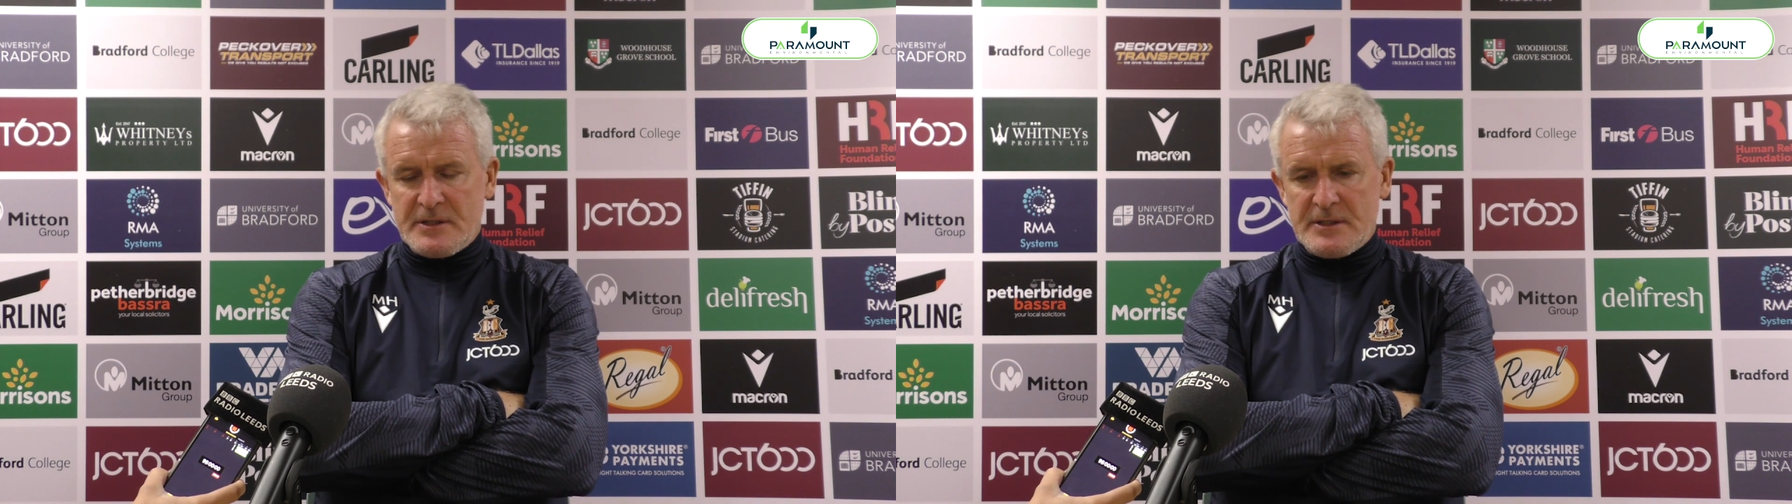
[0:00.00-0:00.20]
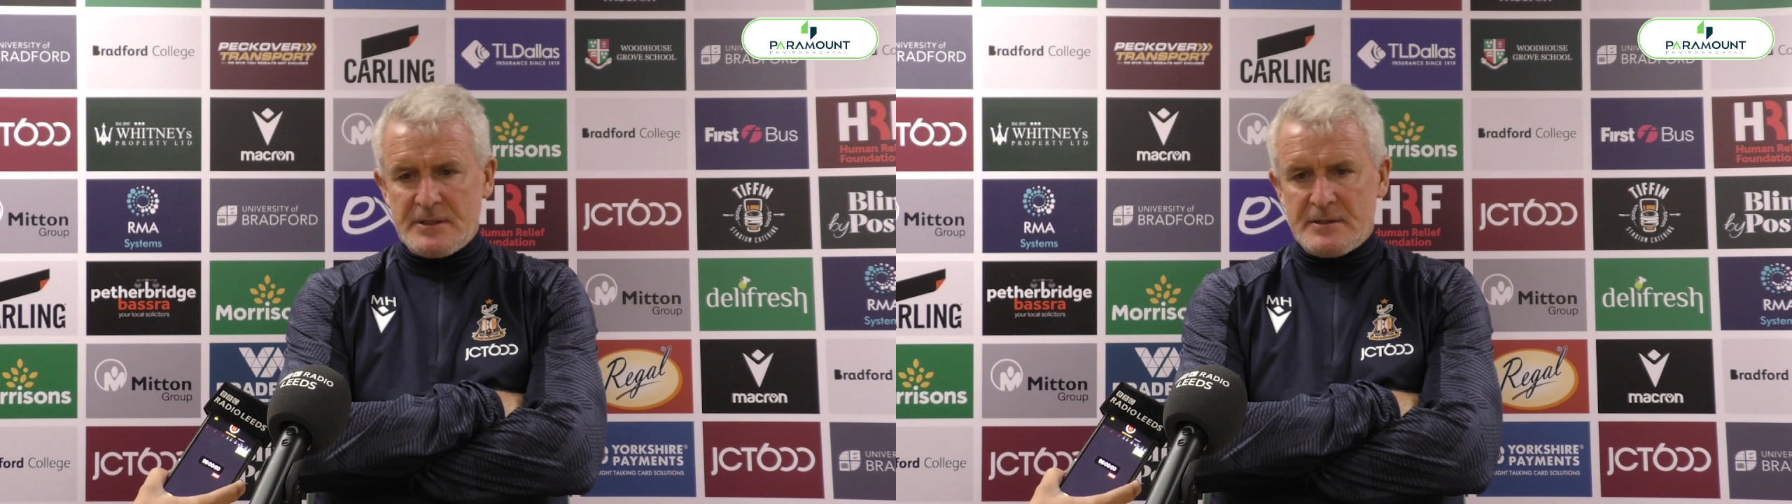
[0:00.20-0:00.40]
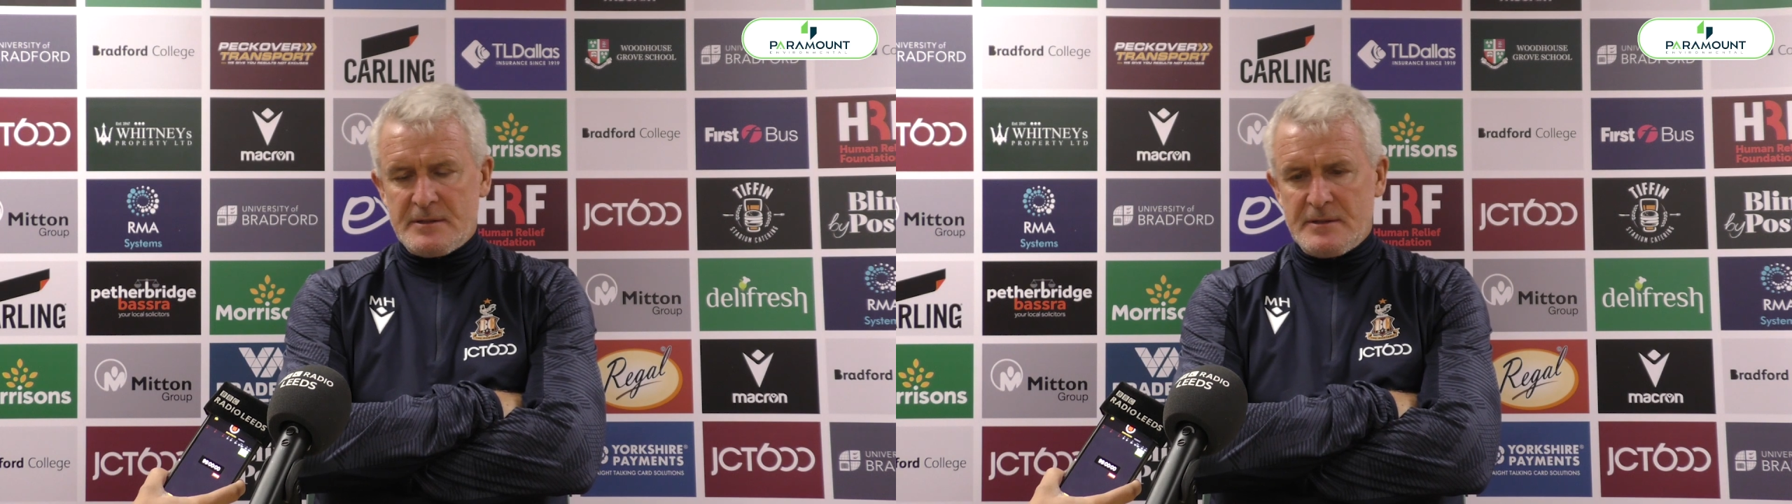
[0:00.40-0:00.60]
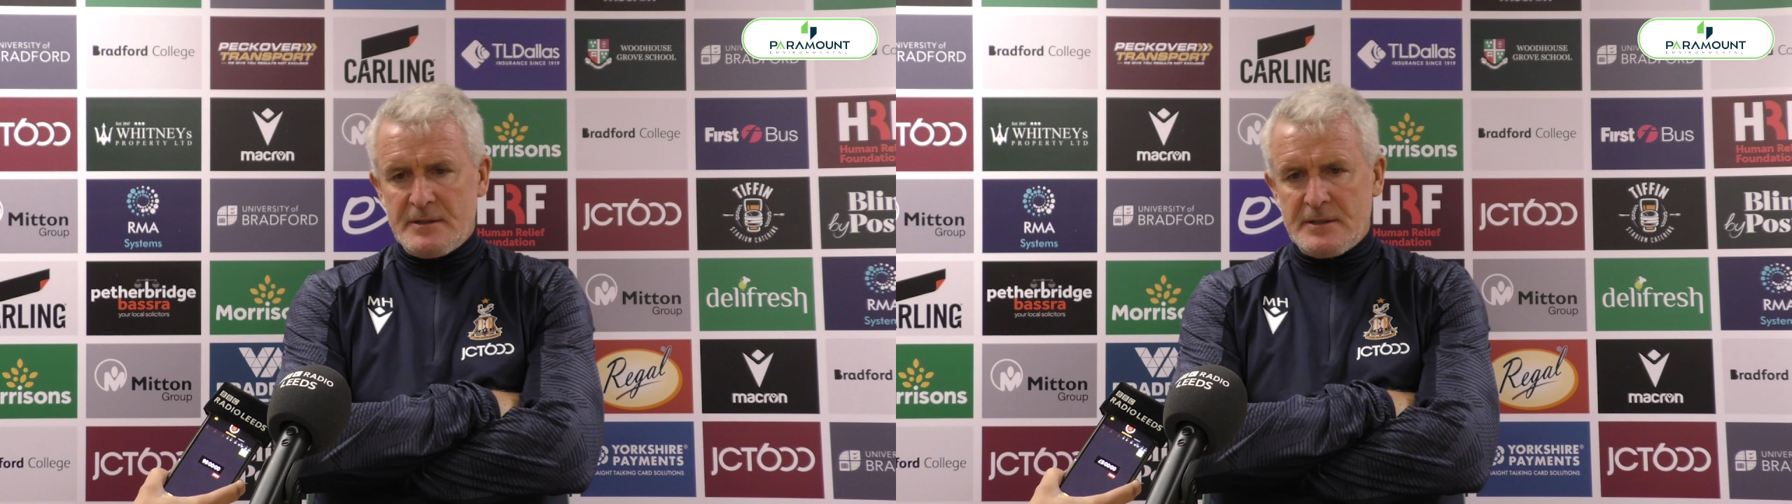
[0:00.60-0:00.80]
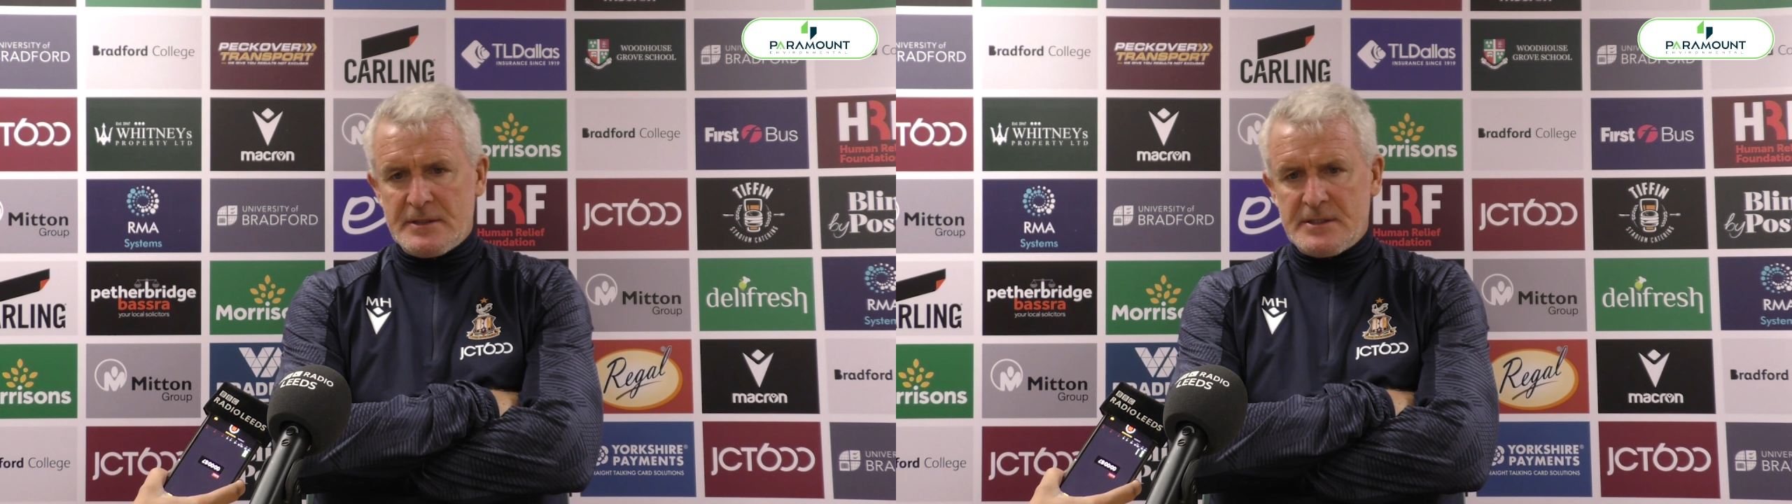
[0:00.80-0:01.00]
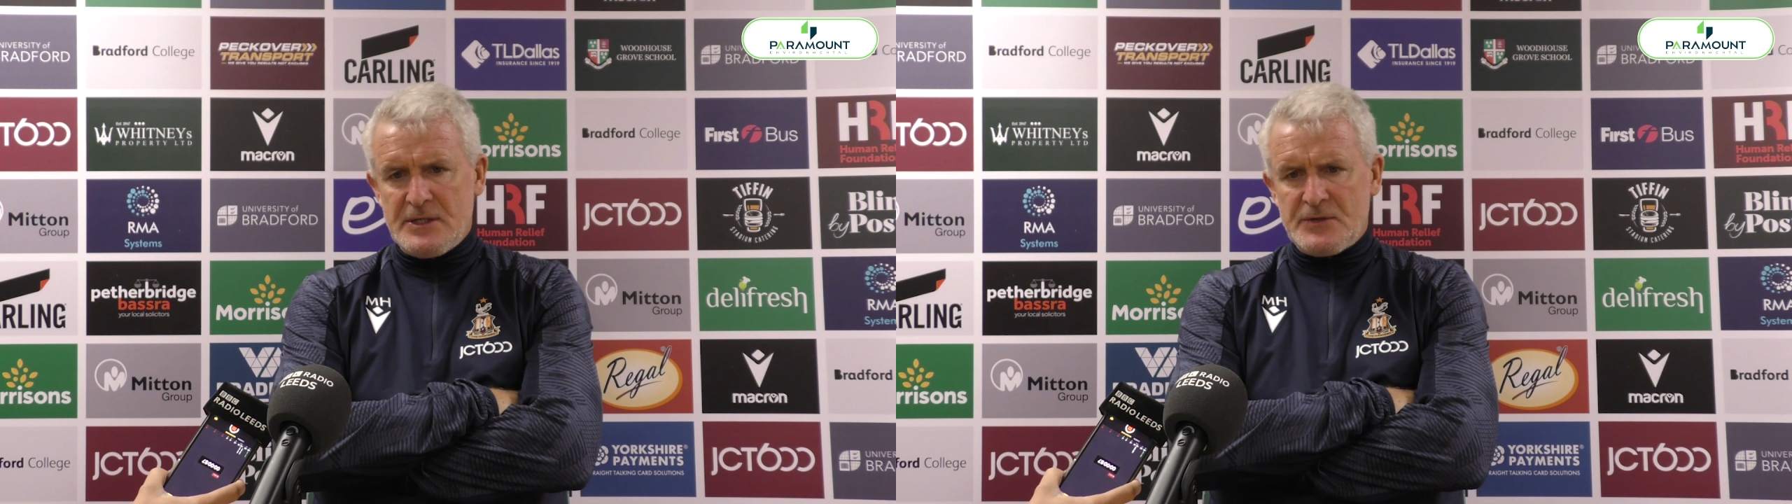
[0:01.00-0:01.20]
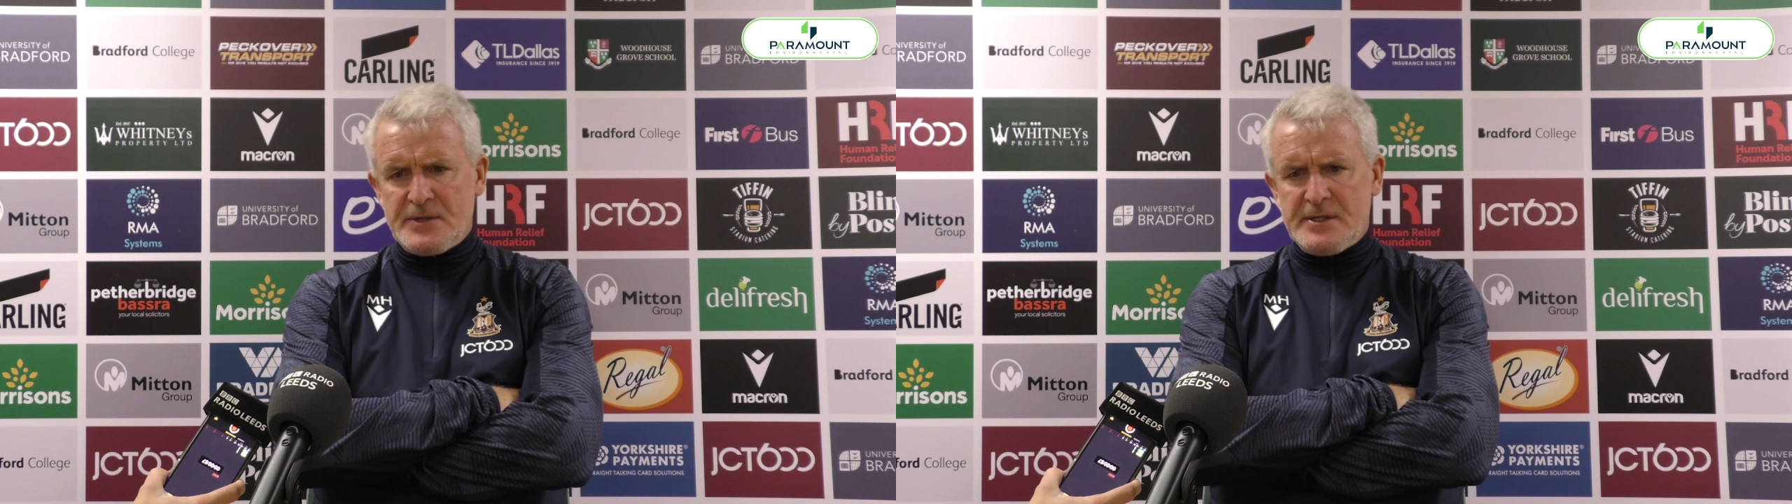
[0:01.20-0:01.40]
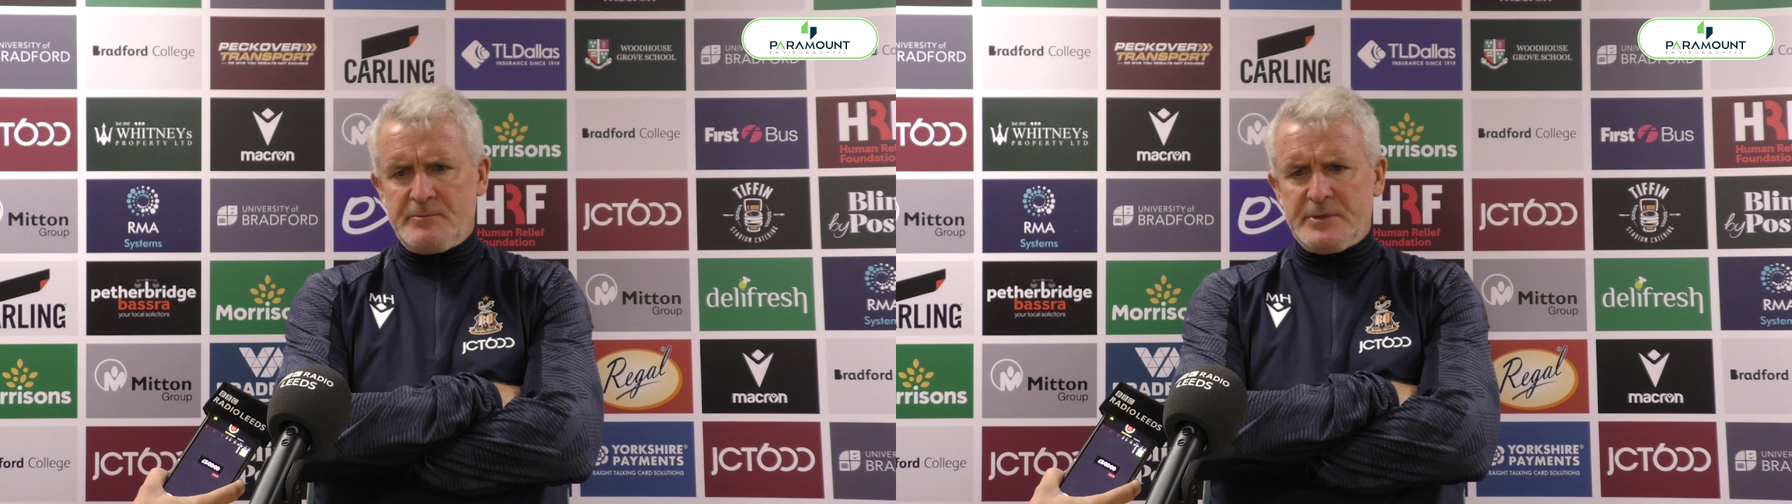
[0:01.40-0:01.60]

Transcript: Uh, uh Dion did,